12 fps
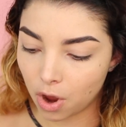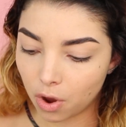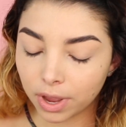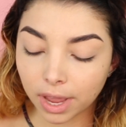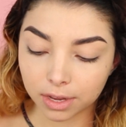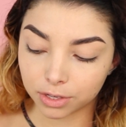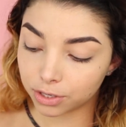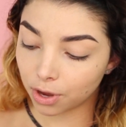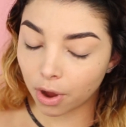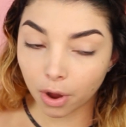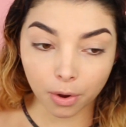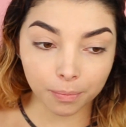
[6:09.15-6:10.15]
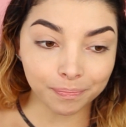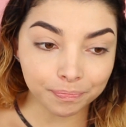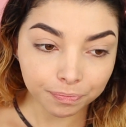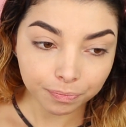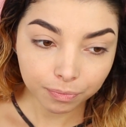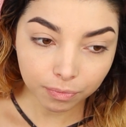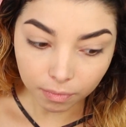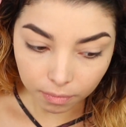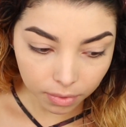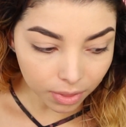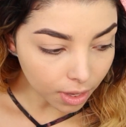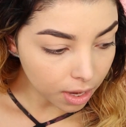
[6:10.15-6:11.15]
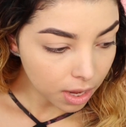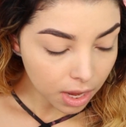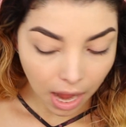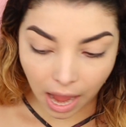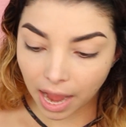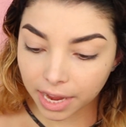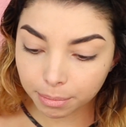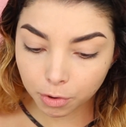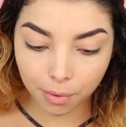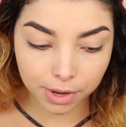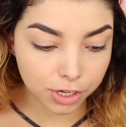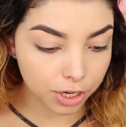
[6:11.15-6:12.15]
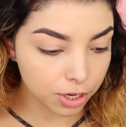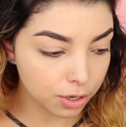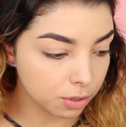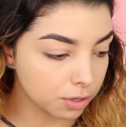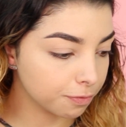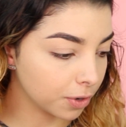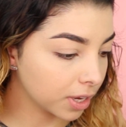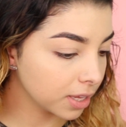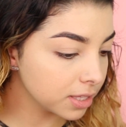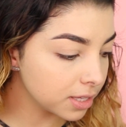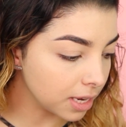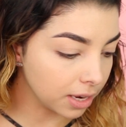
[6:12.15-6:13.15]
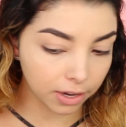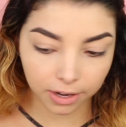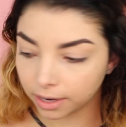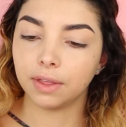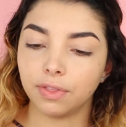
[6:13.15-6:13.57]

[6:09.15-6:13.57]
Okay, so I am going to use for concealer